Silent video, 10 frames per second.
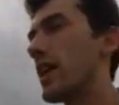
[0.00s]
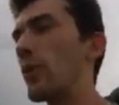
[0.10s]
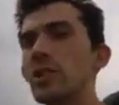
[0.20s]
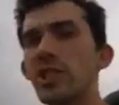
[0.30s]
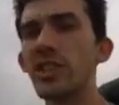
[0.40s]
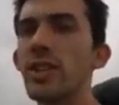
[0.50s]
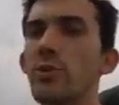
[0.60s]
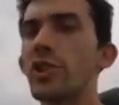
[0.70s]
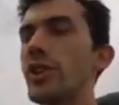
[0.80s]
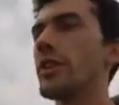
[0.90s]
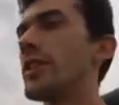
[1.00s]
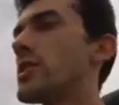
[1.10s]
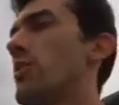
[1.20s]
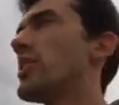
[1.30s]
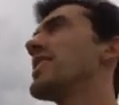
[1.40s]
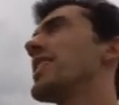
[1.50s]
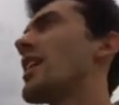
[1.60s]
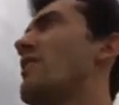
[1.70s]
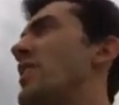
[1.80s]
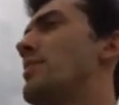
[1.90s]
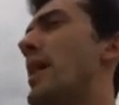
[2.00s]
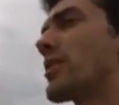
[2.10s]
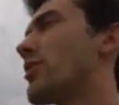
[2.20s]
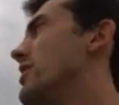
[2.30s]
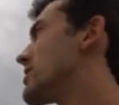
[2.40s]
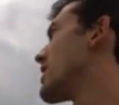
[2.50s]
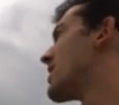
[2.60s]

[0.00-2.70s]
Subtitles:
I wish this thing was shielded so we didn't get that feedback noise.